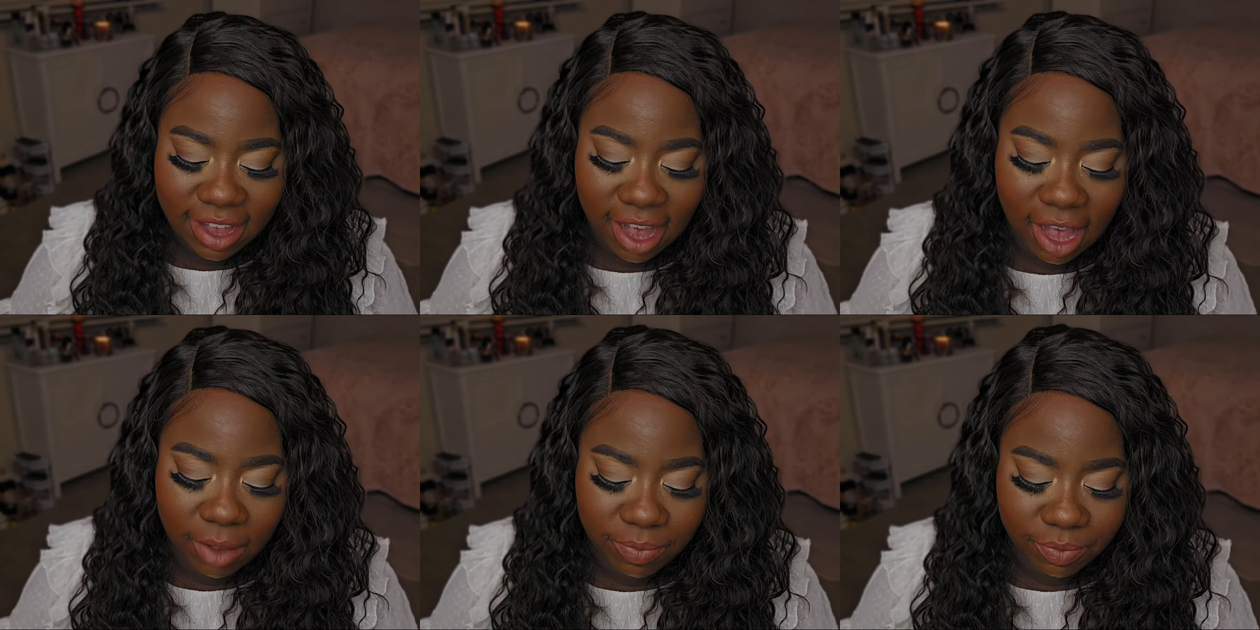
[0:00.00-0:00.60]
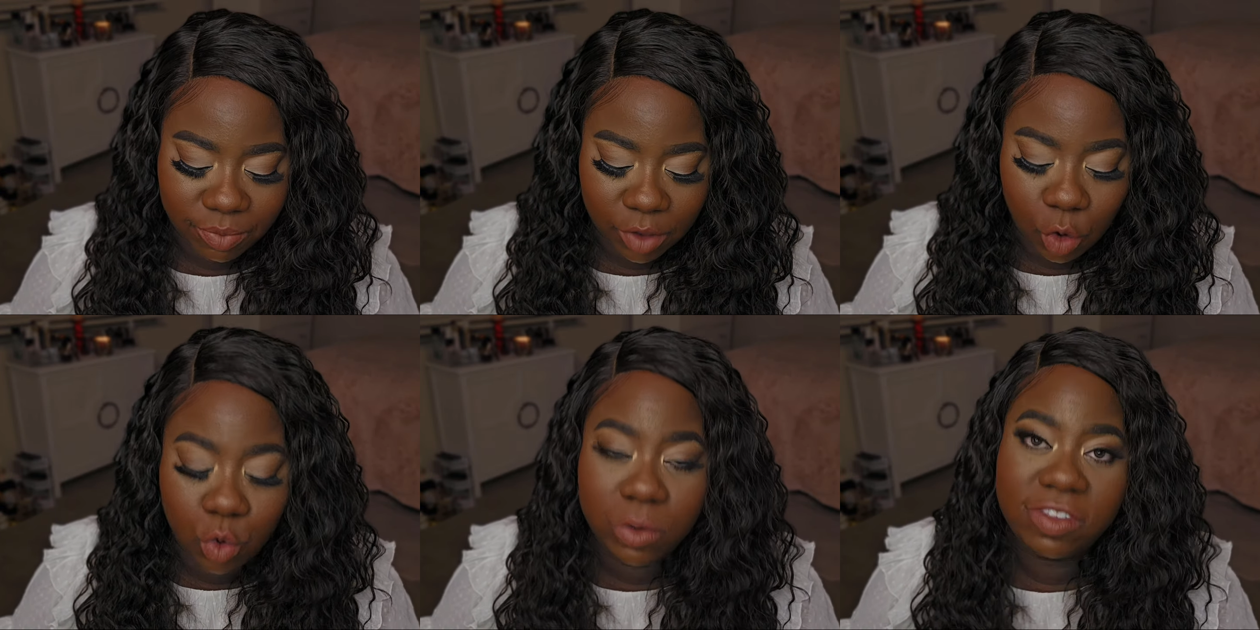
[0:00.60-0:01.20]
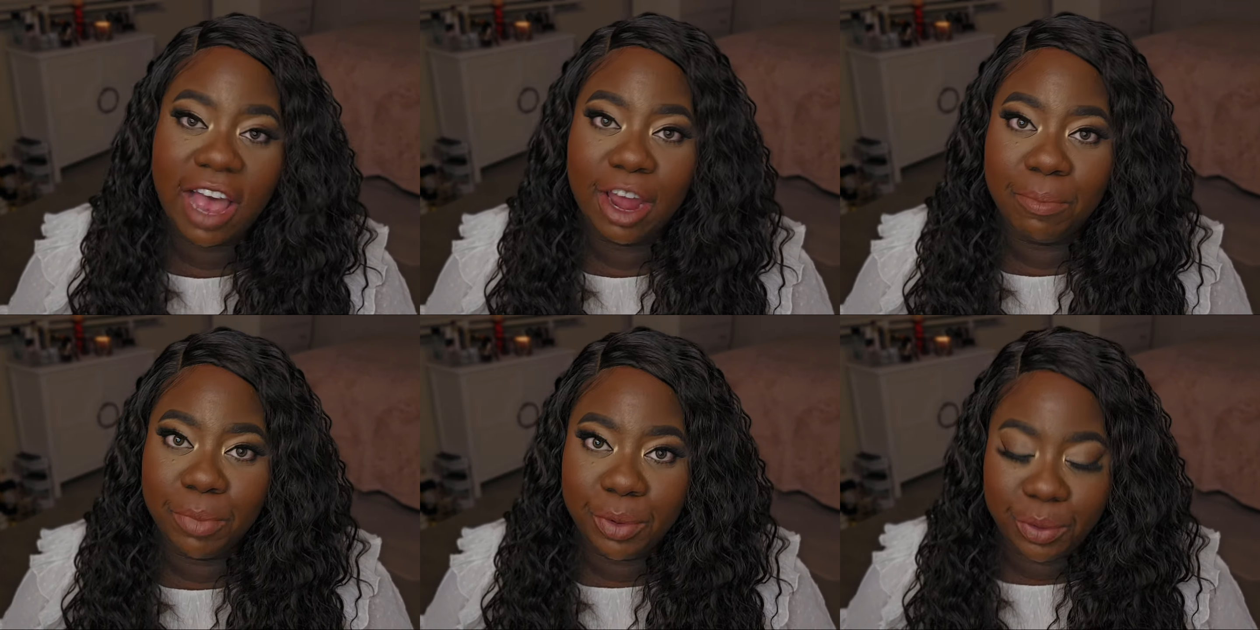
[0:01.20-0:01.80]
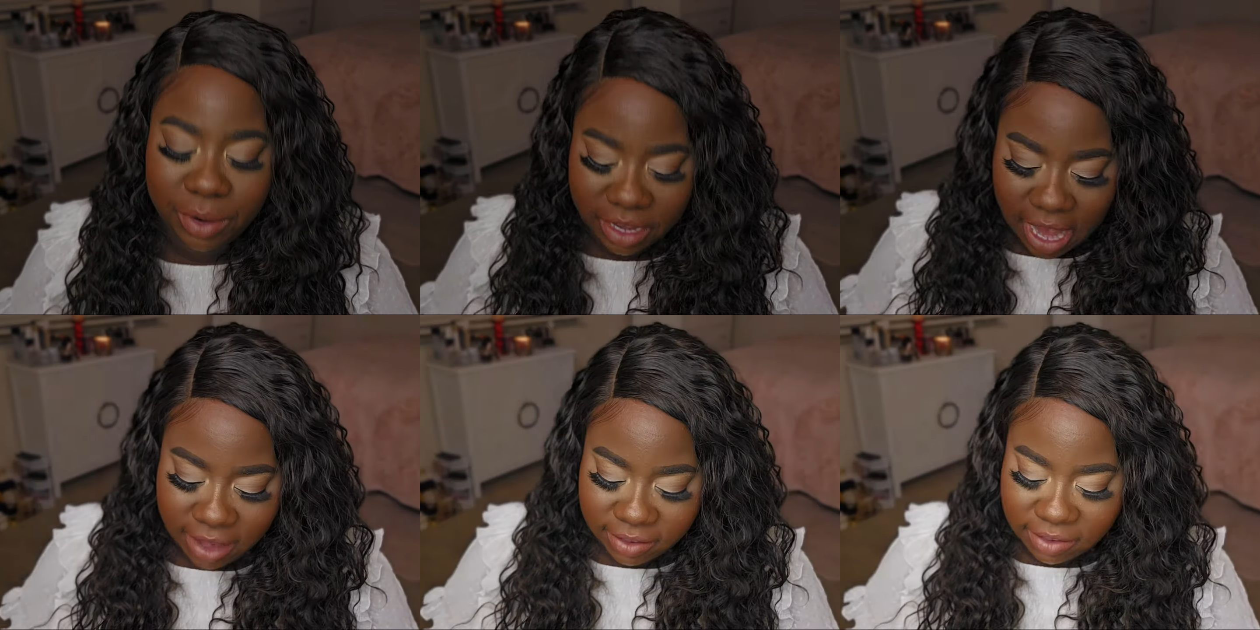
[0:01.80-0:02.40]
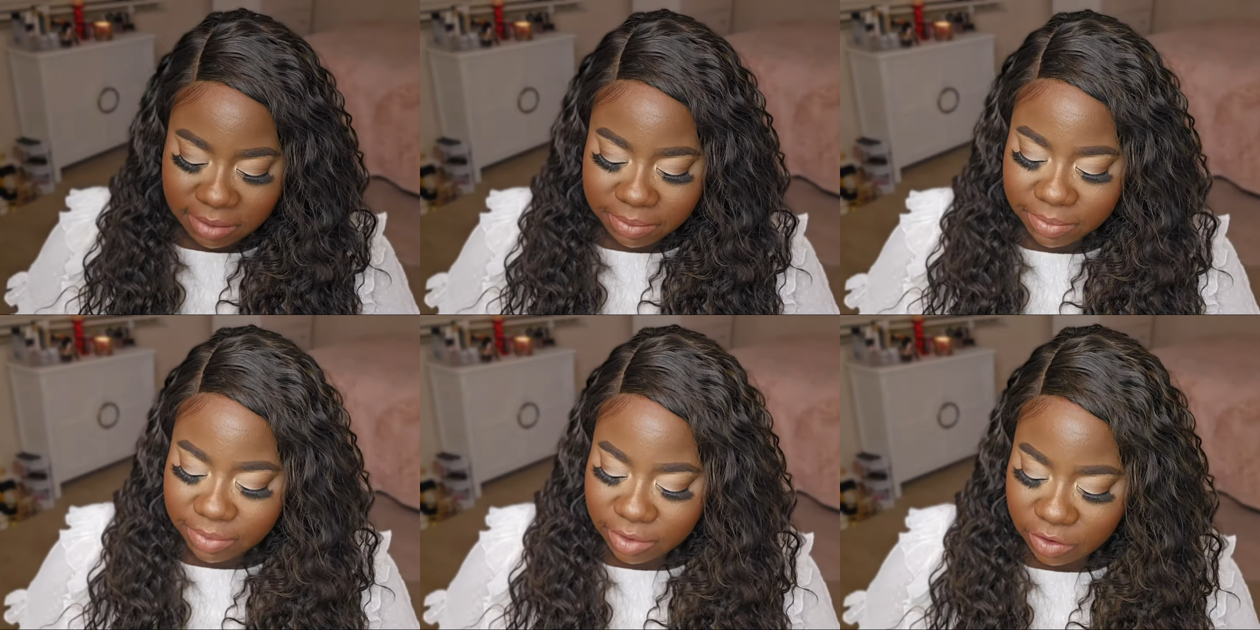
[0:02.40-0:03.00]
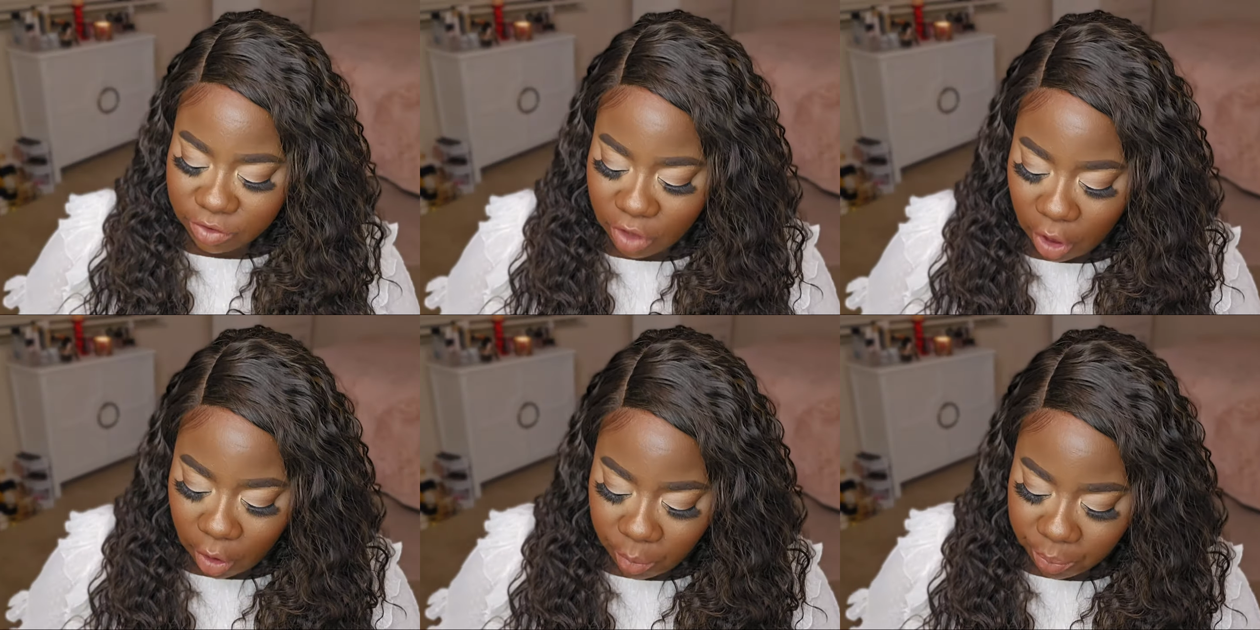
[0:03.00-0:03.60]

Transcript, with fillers: Um, oud satin mood, yes. So